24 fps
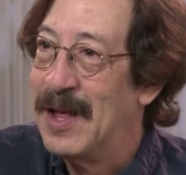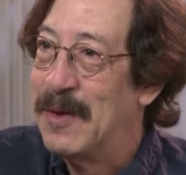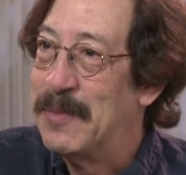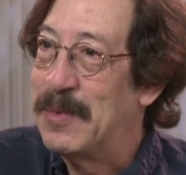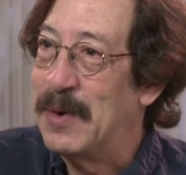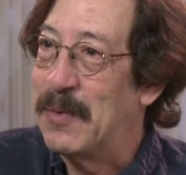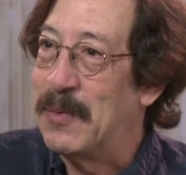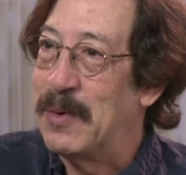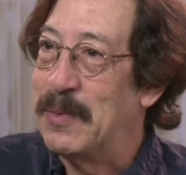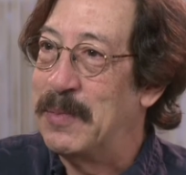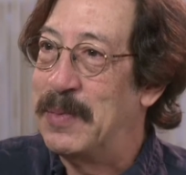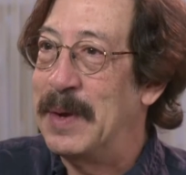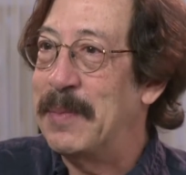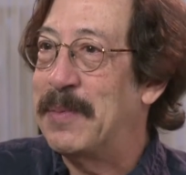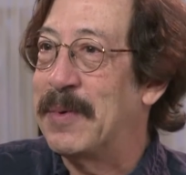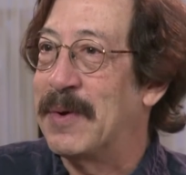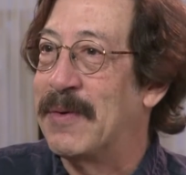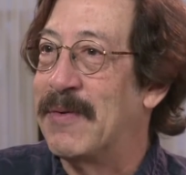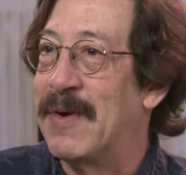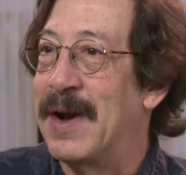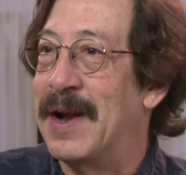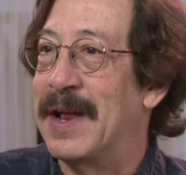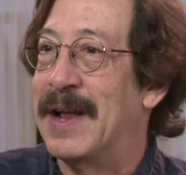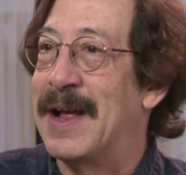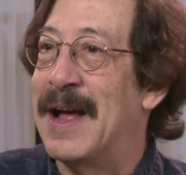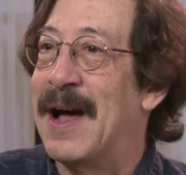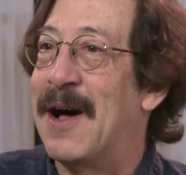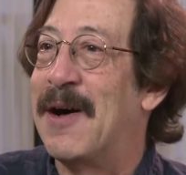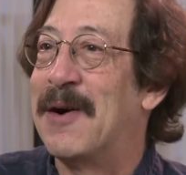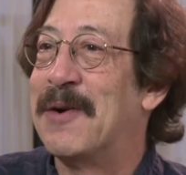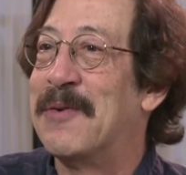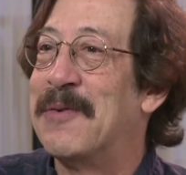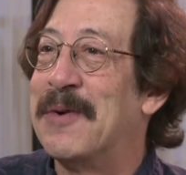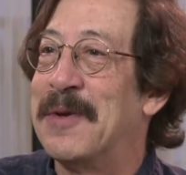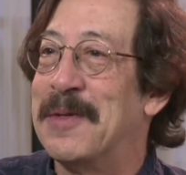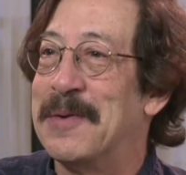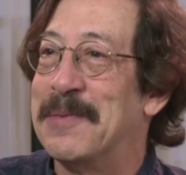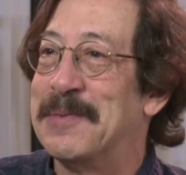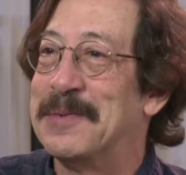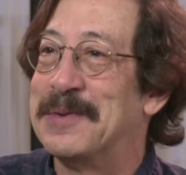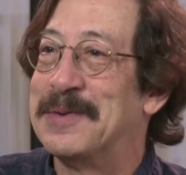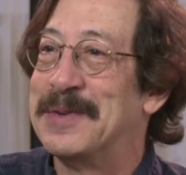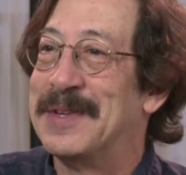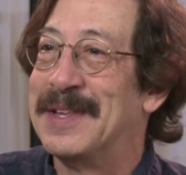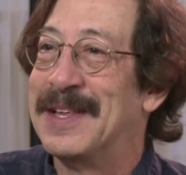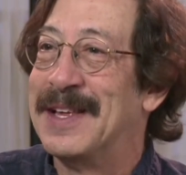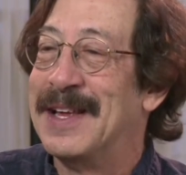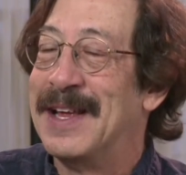But when people are writing
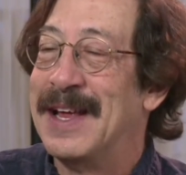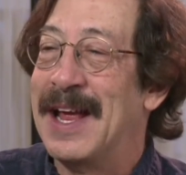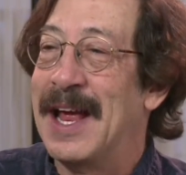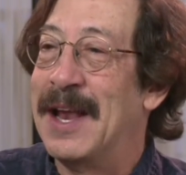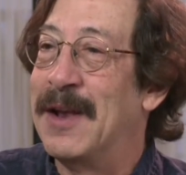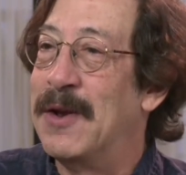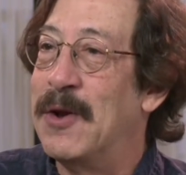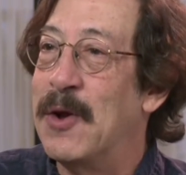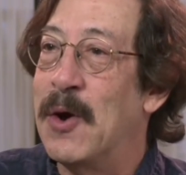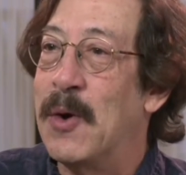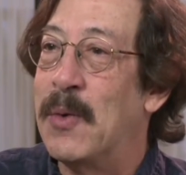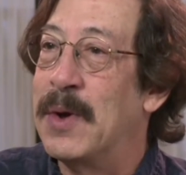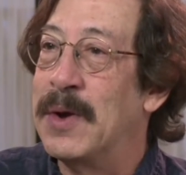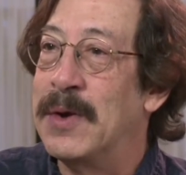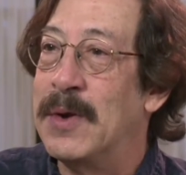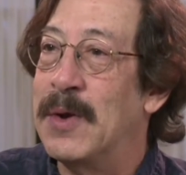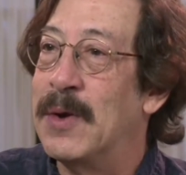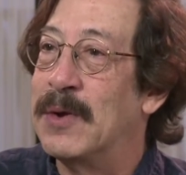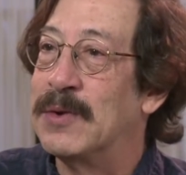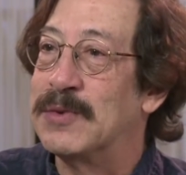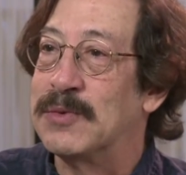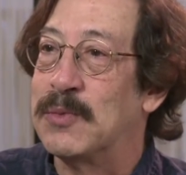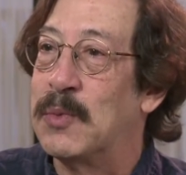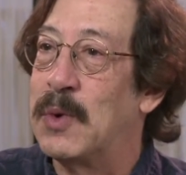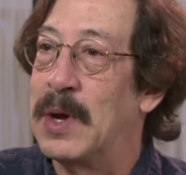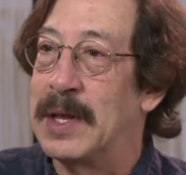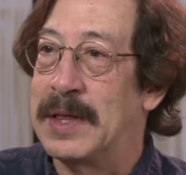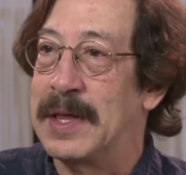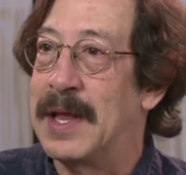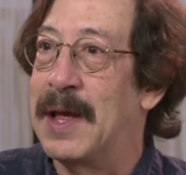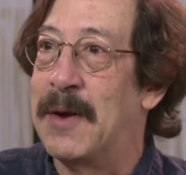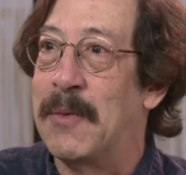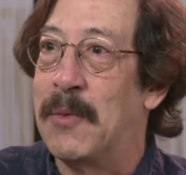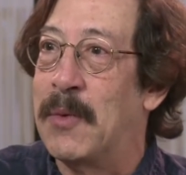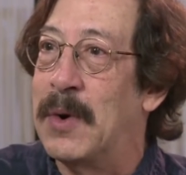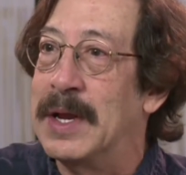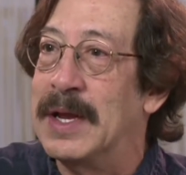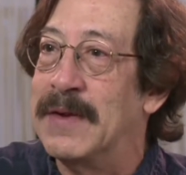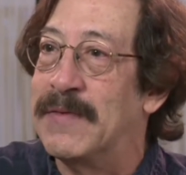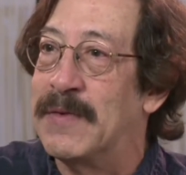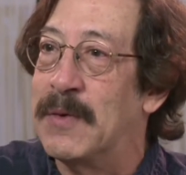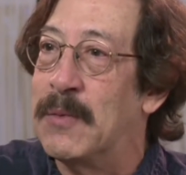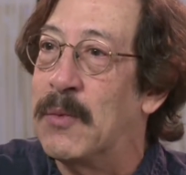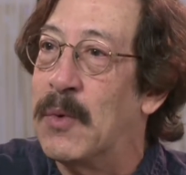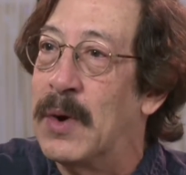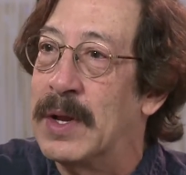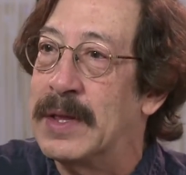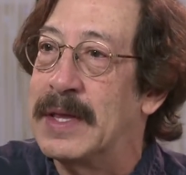algorithms and no one knows what
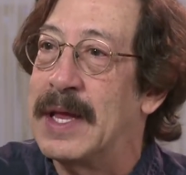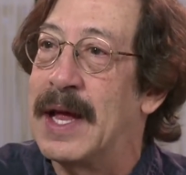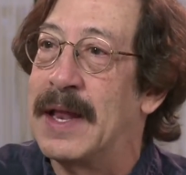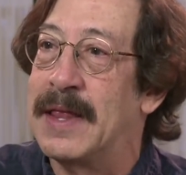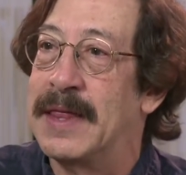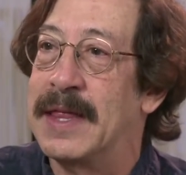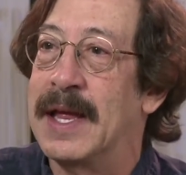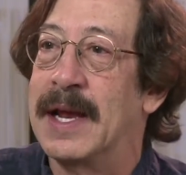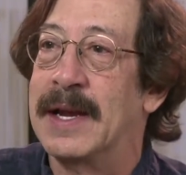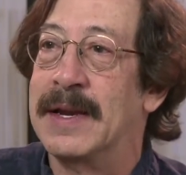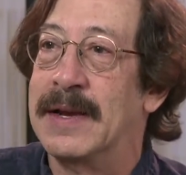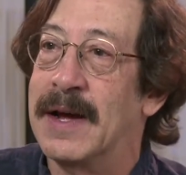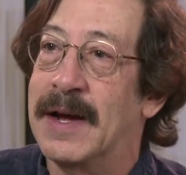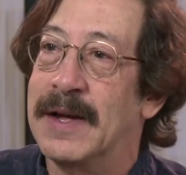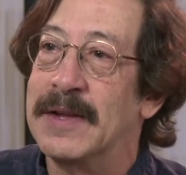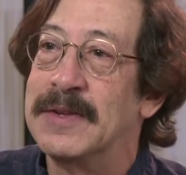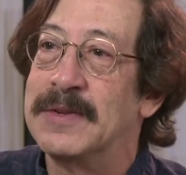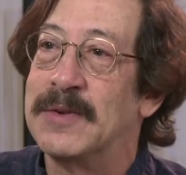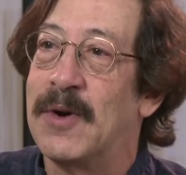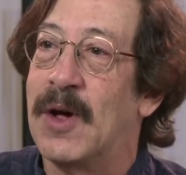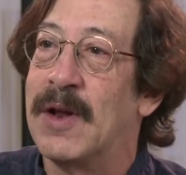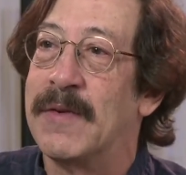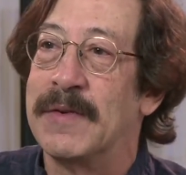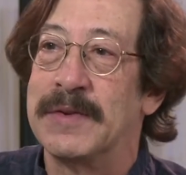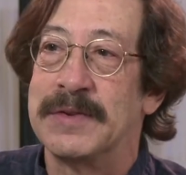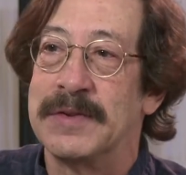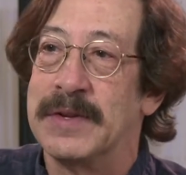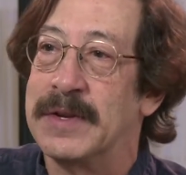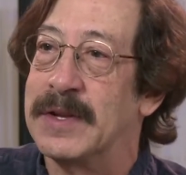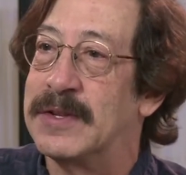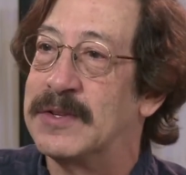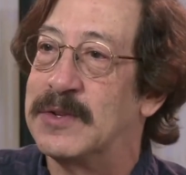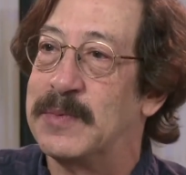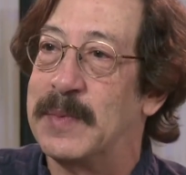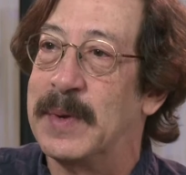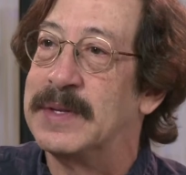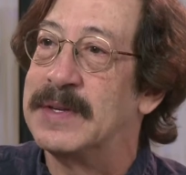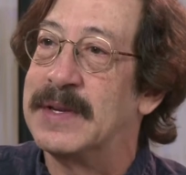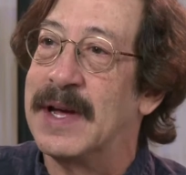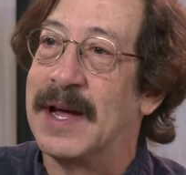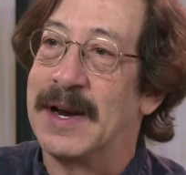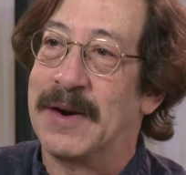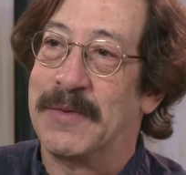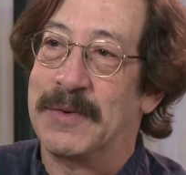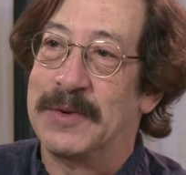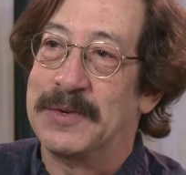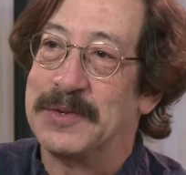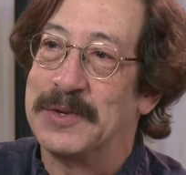that thing does, all of a sudden it spits
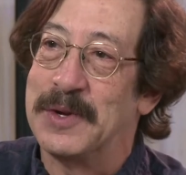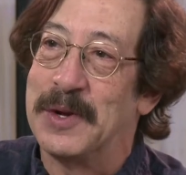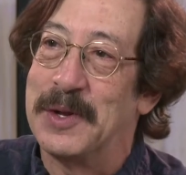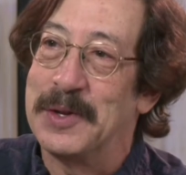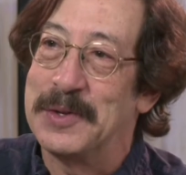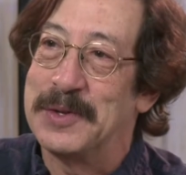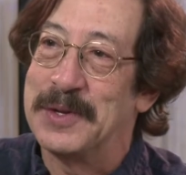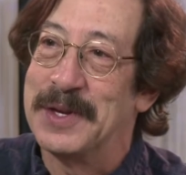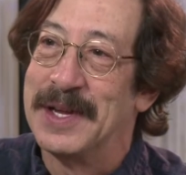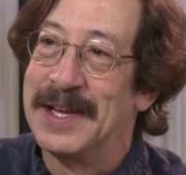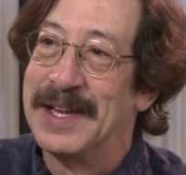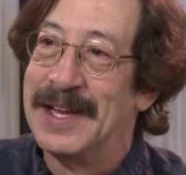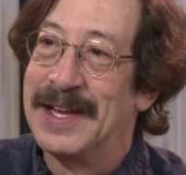out a result,